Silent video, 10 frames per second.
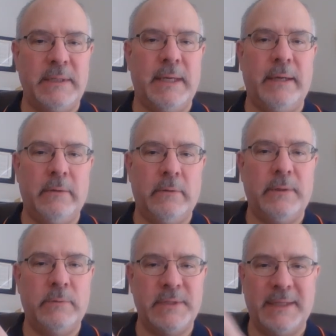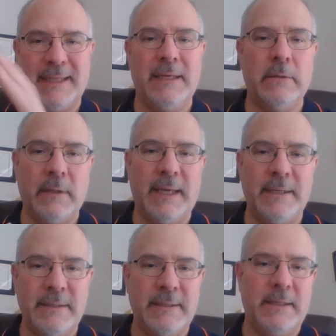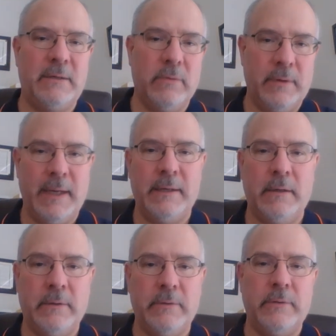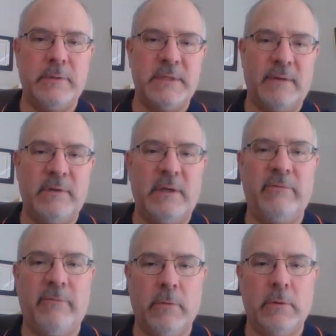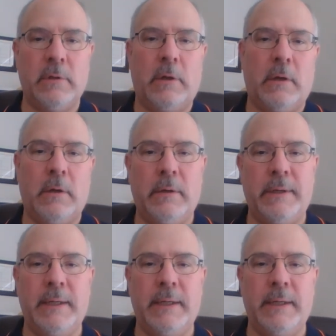title that was a legal entity created under the 74 law